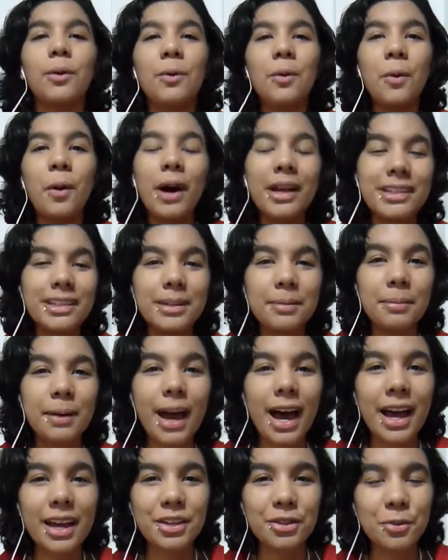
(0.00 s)
What's up,
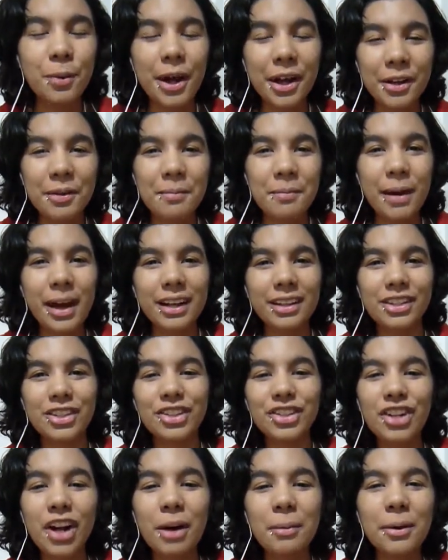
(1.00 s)
guys? Welcome back to
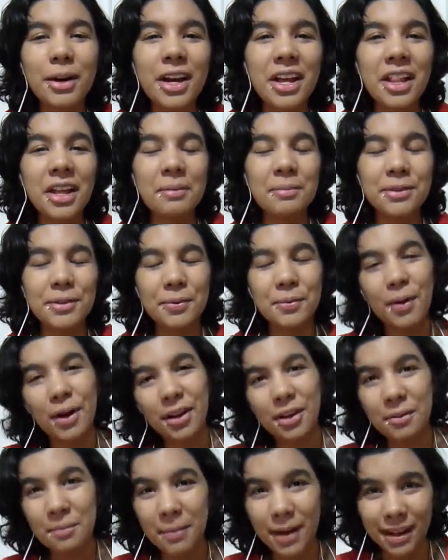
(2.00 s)
Strawberry Lumps and welcome
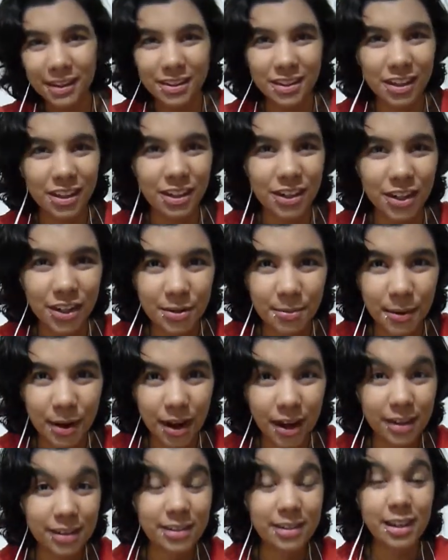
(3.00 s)
back to the Nerd
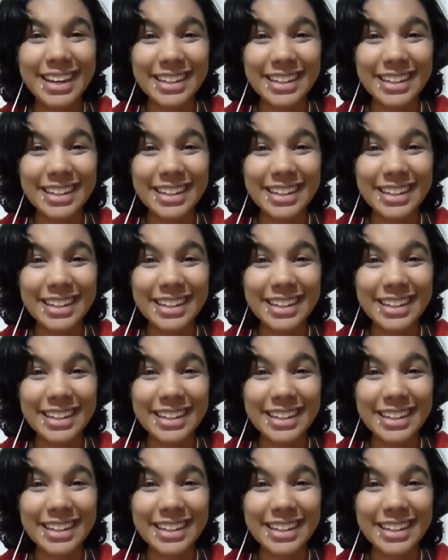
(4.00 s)
Box.